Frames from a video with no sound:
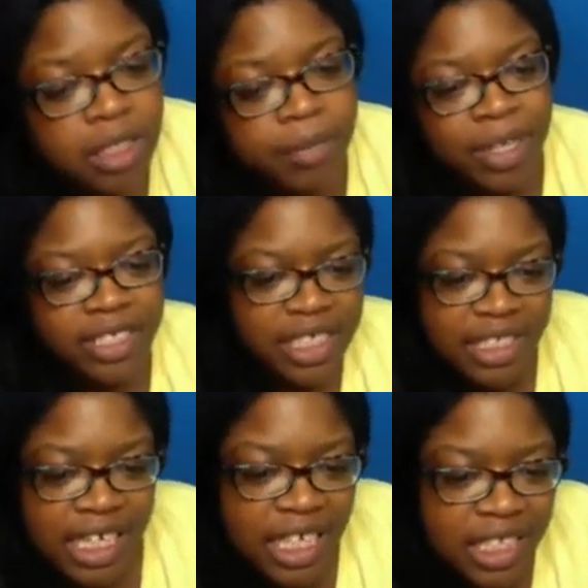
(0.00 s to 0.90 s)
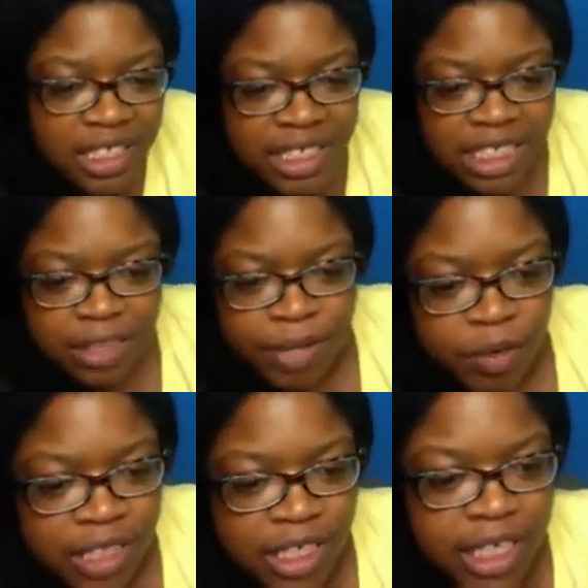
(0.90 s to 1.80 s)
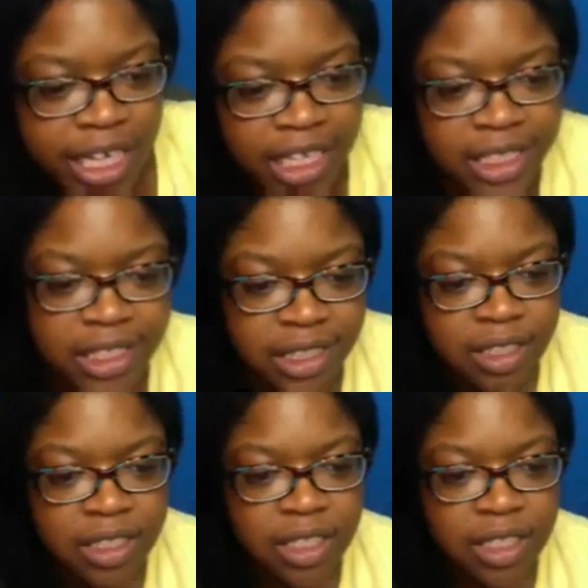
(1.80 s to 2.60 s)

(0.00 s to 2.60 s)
about 10 seconds because that's about what the delay is.